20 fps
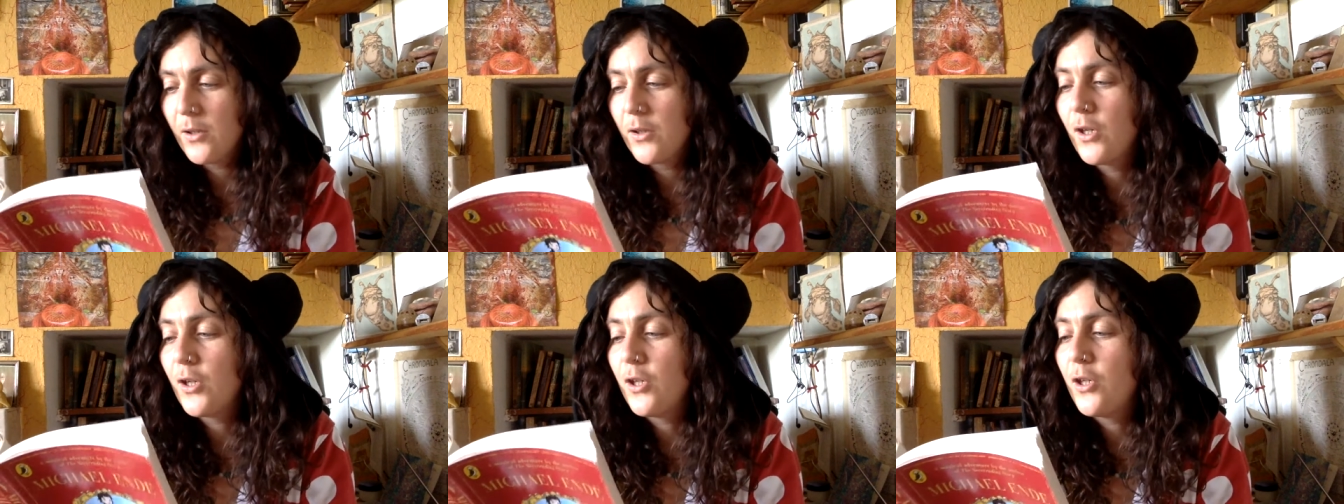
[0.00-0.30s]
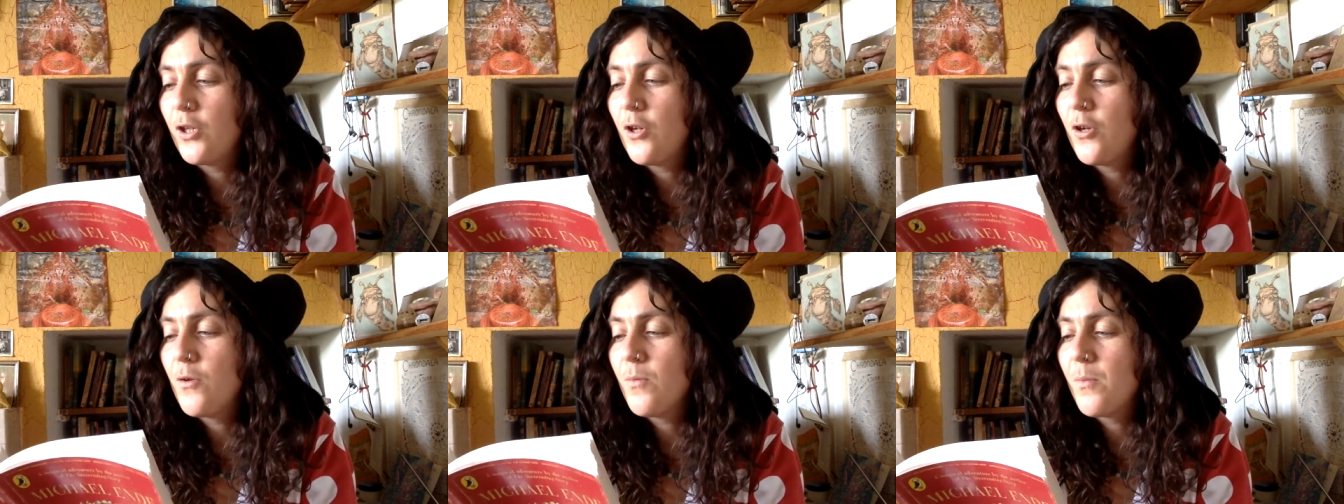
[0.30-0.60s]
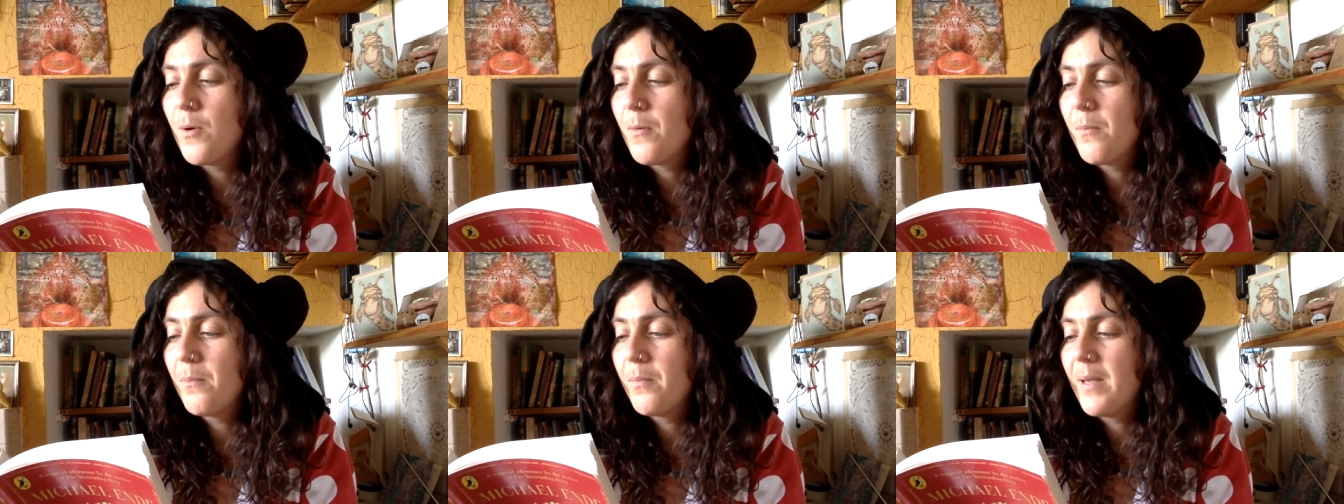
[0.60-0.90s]
The
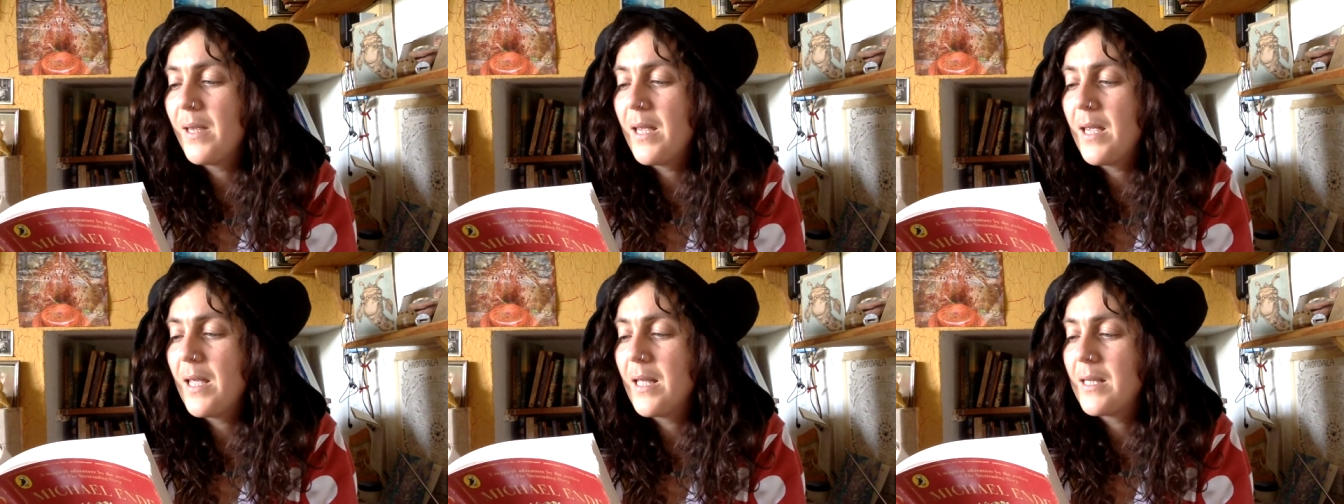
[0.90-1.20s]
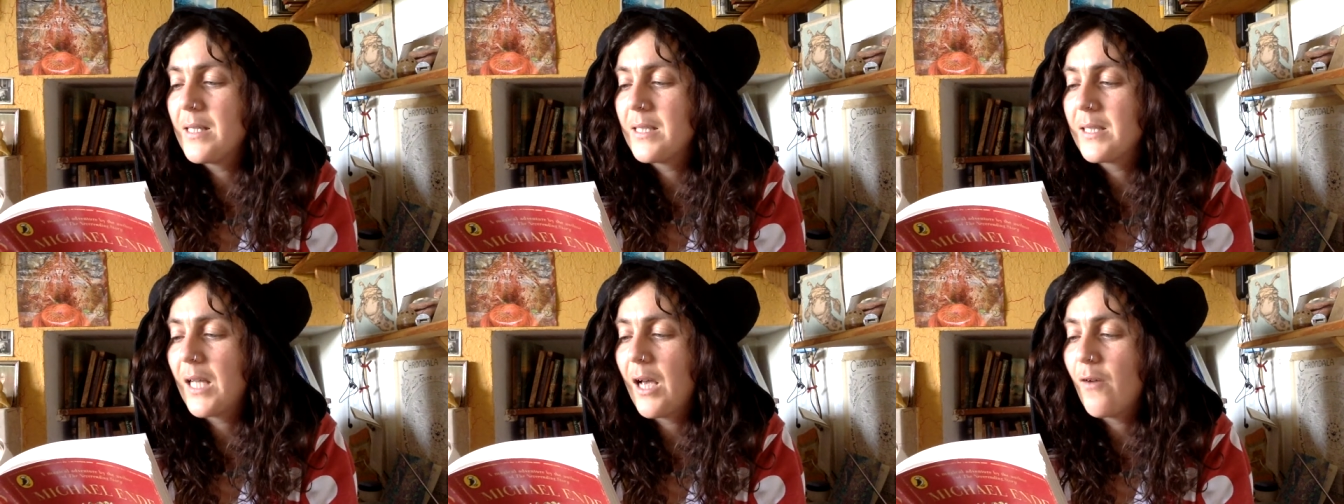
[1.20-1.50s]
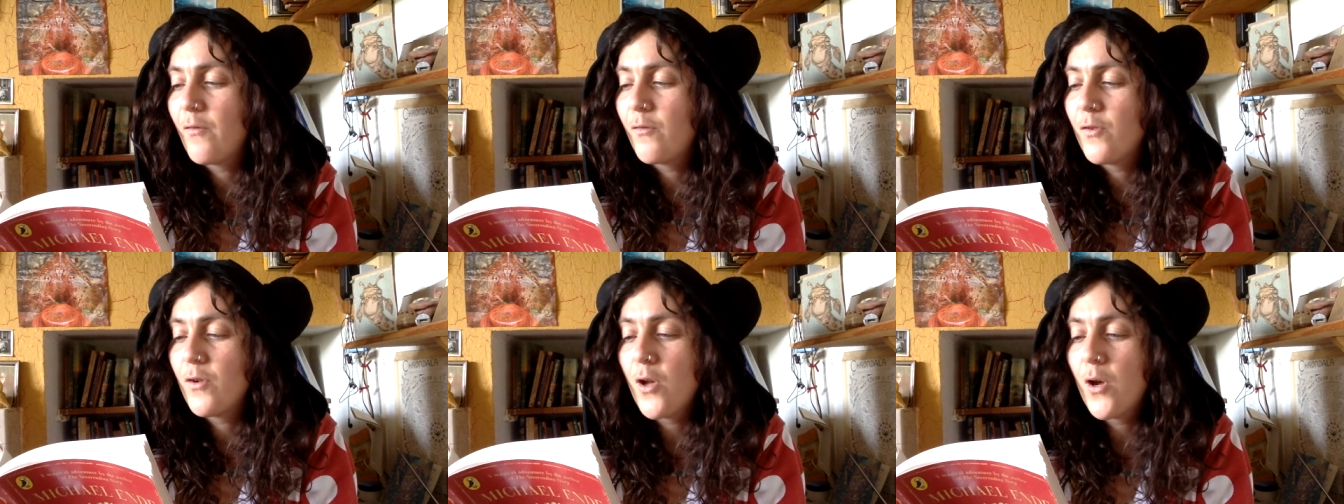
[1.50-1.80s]
human beings
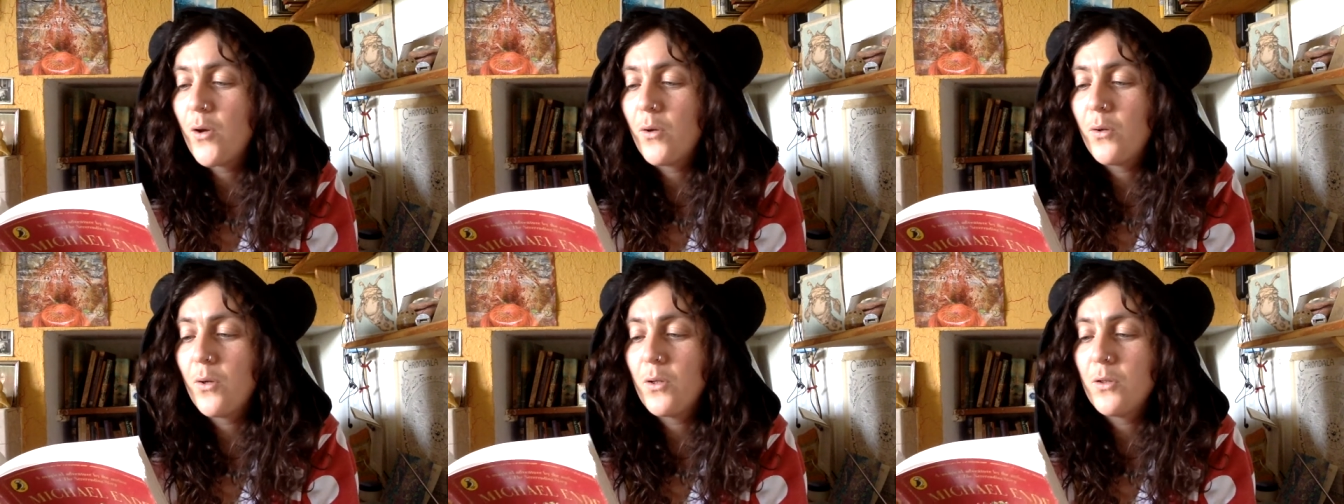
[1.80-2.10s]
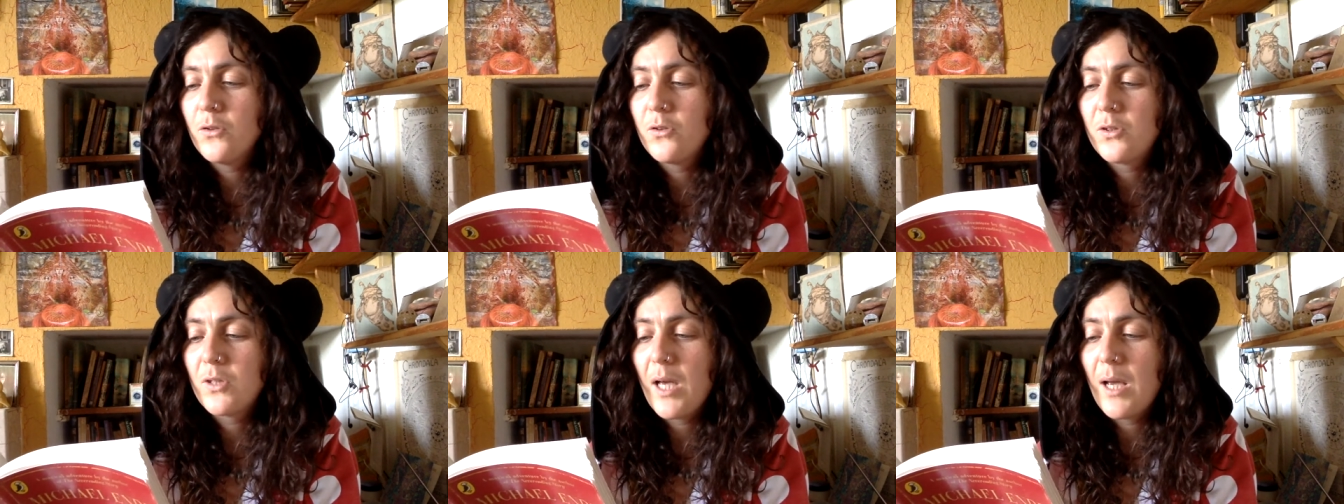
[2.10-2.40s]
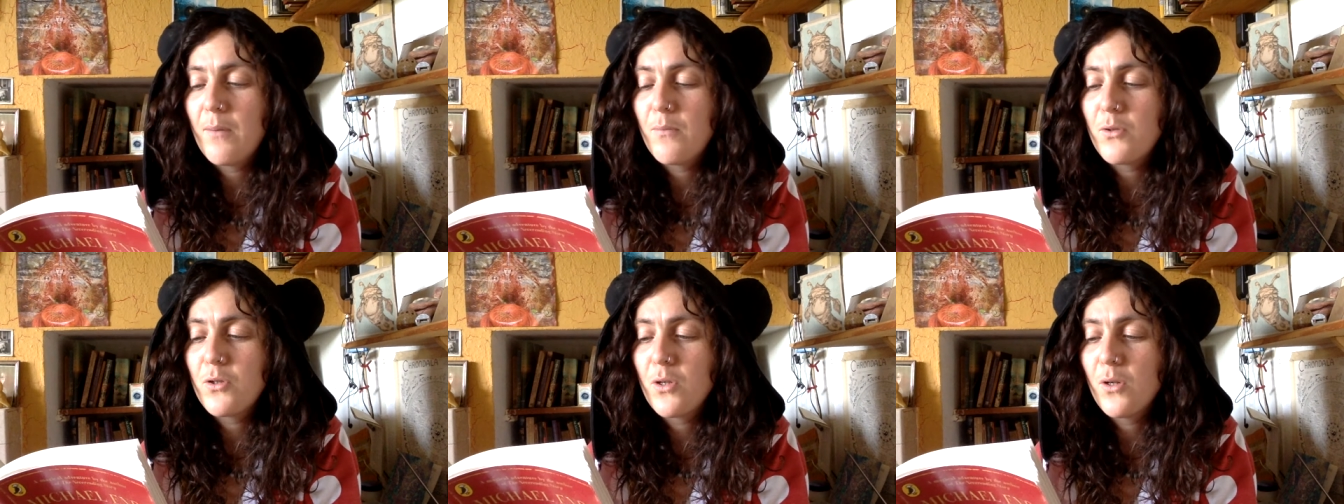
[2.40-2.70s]
have no
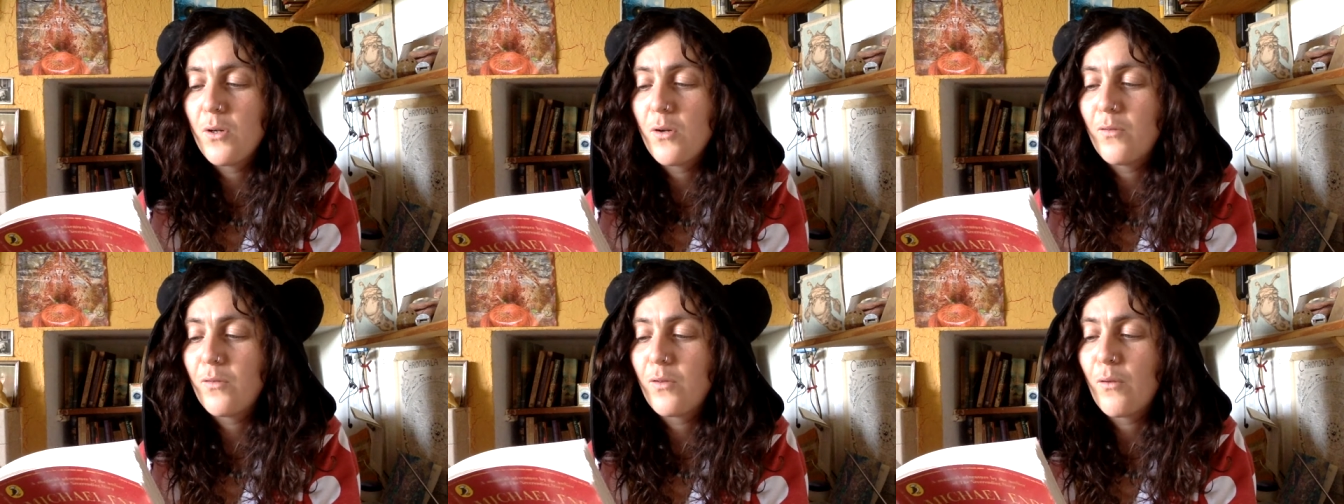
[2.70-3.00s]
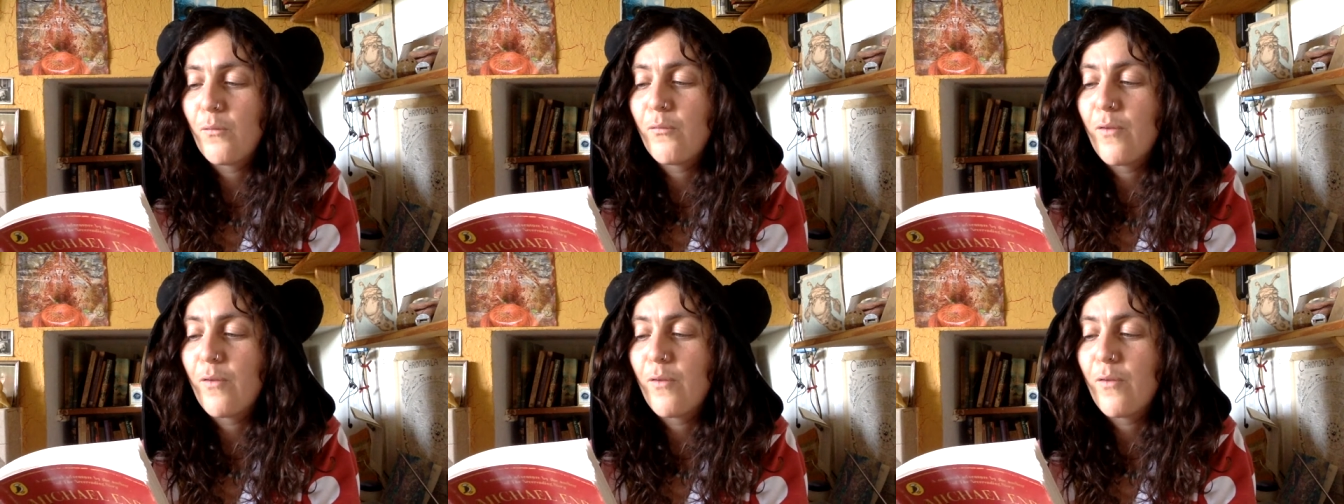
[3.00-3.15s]
conception of the